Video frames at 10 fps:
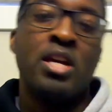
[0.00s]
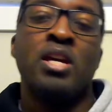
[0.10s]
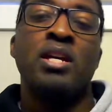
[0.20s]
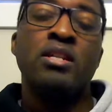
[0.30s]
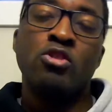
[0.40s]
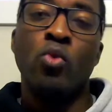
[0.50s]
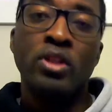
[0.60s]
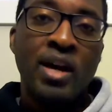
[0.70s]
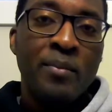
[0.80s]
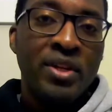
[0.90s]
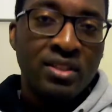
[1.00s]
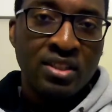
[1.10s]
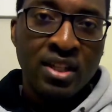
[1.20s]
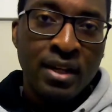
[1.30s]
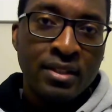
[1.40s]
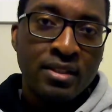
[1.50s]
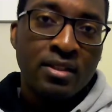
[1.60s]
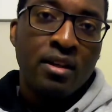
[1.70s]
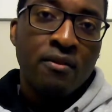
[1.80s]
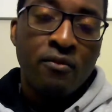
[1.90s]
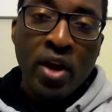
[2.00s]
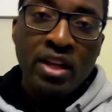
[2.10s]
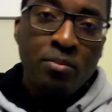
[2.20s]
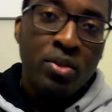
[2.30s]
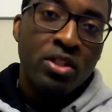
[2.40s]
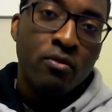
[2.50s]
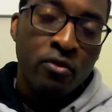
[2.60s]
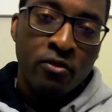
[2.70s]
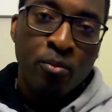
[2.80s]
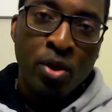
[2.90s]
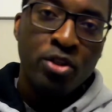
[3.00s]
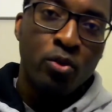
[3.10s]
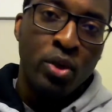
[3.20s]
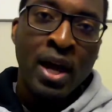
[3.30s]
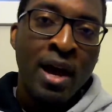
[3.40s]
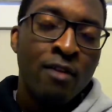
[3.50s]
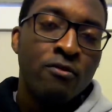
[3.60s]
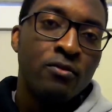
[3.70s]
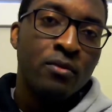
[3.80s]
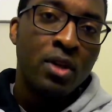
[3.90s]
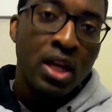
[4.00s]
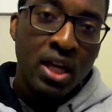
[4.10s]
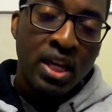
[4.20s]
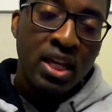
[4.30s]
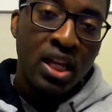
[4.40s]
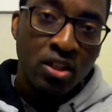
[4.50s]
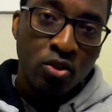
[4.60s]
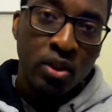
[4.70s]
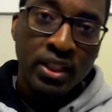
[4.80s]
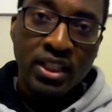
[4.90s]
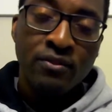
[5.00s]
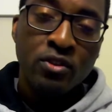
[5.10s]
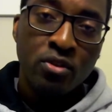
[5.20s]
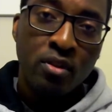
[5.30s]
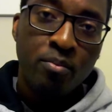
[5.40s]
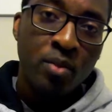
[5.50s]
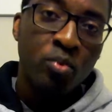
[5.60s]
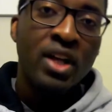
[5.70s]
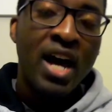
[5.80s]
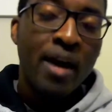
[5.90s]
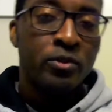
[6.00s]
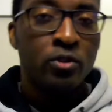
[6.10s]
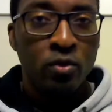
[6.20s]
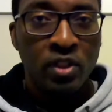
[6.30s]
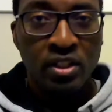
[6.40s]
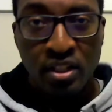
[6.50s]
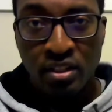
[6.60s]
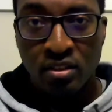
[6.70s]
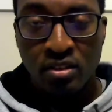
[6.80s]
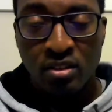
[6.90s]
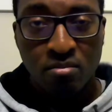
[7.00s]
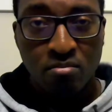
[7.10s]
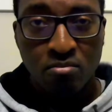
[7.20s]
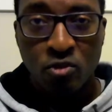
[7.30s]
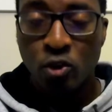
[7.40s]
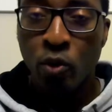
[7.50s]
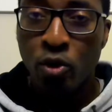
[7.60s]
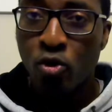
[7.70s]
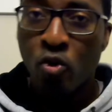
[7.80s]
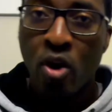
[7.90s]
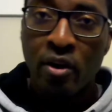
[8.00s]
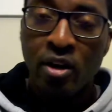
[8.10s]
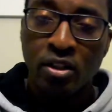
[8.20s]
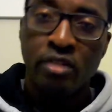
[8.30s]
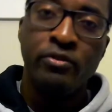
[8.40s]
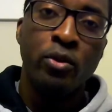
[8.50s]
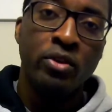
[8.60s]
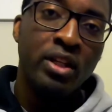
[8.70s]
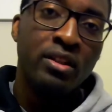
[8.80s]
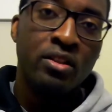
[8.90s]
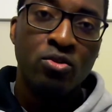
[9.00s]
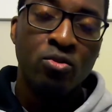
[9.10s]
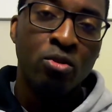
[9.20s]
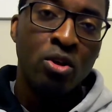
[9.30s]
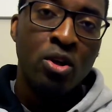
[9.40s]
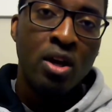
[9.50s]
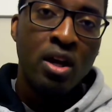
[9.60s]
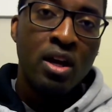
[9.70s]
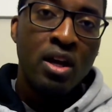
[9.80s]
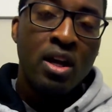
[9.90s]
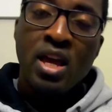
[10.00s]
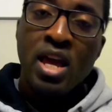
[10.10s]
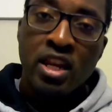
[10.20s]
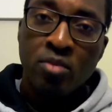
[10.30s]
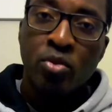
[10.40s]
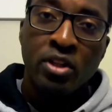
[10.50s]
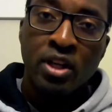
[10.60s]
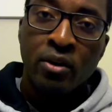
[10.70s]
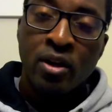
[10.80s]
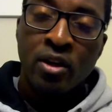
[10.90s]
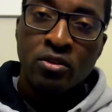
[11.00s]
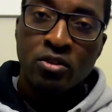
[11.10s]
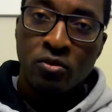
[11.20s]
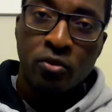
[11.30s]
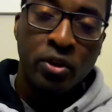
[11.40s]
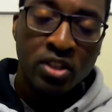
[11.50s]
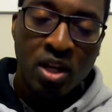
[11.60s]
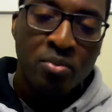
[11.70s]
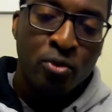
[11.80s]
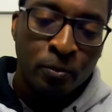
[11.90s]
So, what that means is that for any piece of information we have, it is only given to the people that absolutely need it. So we don't go around giving your data to anybody around. So for example,